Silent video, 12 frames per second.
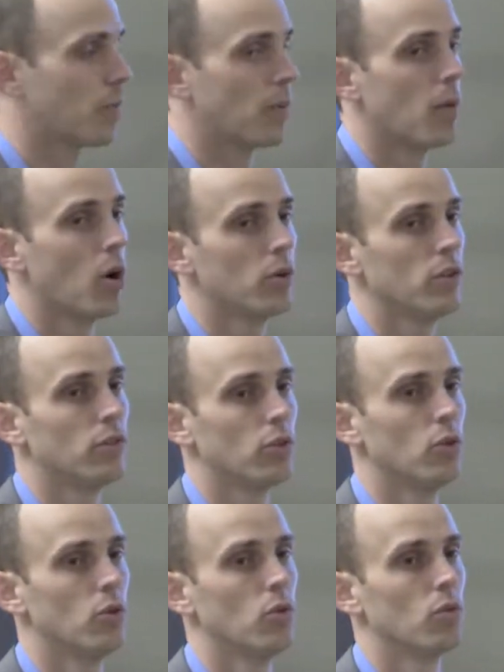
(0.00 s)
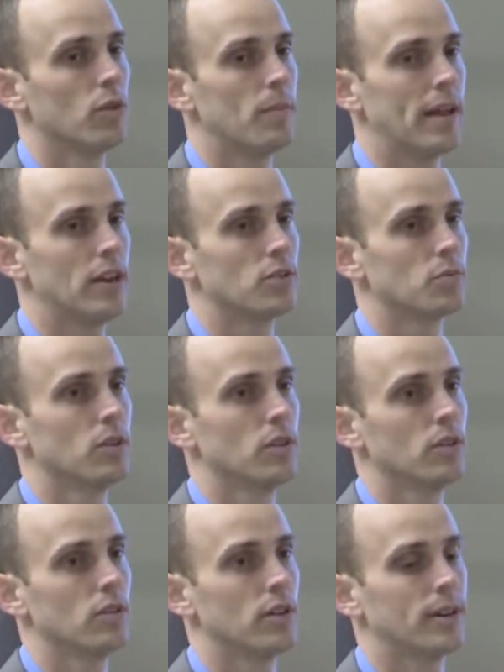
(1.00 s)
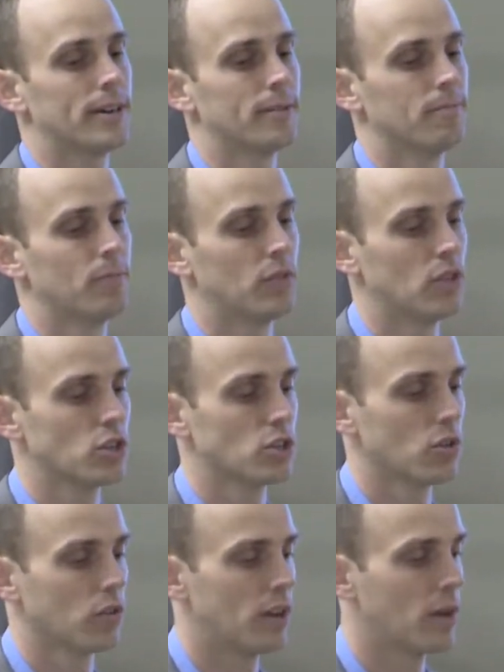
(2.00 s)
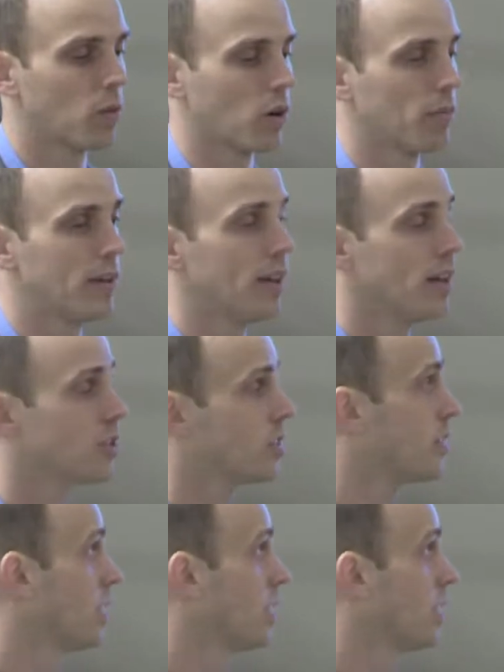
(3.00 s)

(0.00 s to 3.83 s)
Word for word: promoted to the management um, position on the network remediation